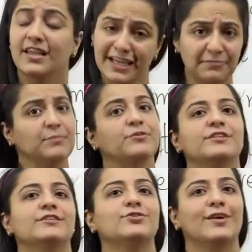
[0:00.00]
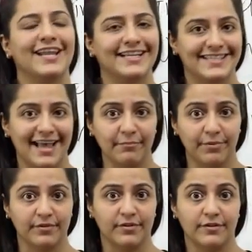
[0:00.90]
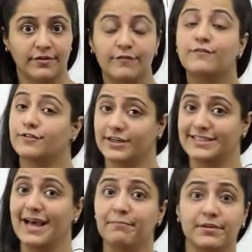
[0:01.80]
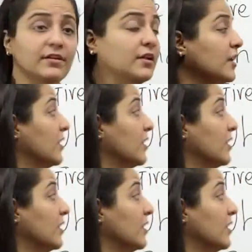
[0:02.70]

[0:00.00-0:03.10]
Let me put it into an example. For example,